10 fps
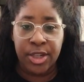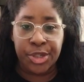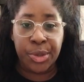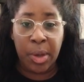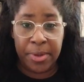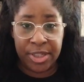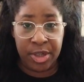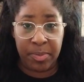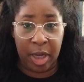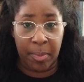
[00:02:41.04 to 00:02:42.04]
to a
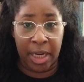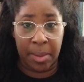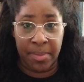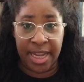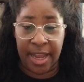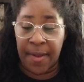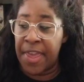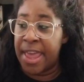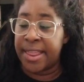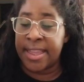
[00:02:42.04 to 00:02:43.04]
Petunia Pickle Bottom Mini.
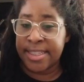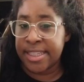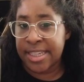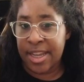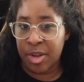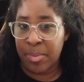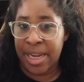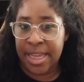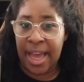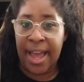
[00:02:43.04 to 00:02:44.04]
This is another
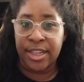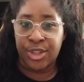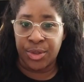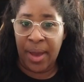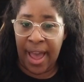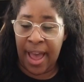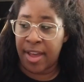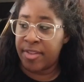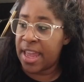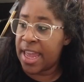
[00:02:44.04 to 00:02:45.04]
mini that I do
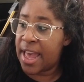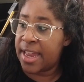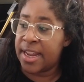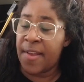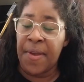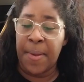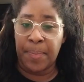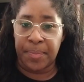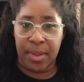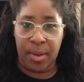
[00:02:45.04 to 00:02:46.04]
have, and
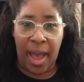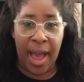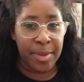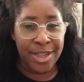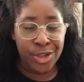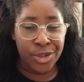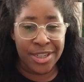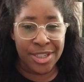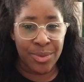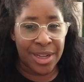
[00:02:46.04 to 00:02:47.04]
I'm going to turn you
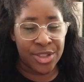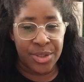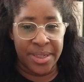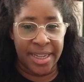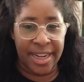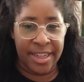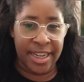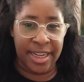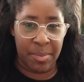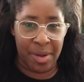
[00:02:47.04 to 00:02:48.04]
guys around so you can kind of
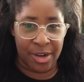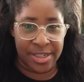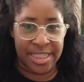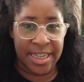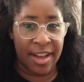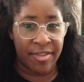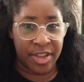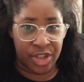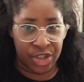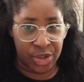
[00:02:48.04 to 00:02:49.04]
get a comparison of the
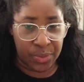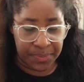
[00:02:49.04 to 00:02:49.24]
two.